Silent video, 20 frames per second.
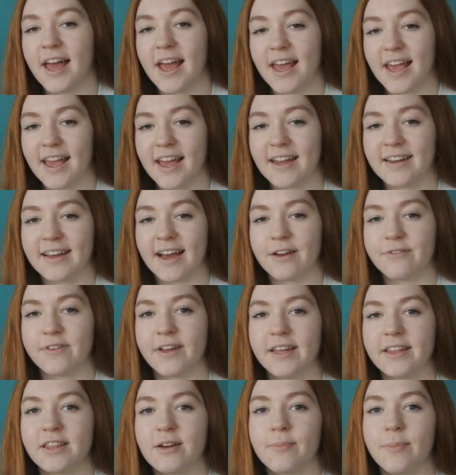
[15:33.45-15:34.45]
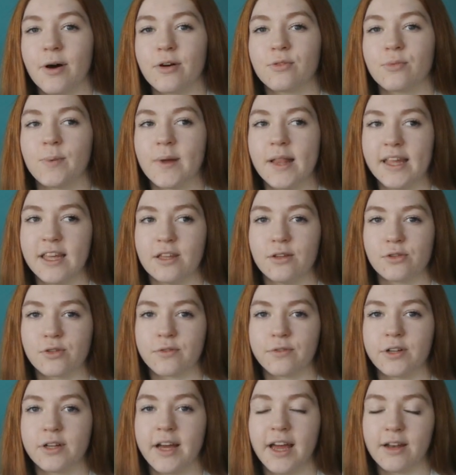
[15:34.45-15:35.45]
And yeah, I feel like they're both really
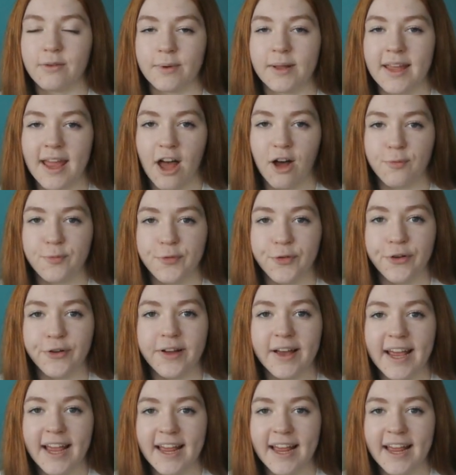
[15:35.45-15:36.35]
useful and really helpful,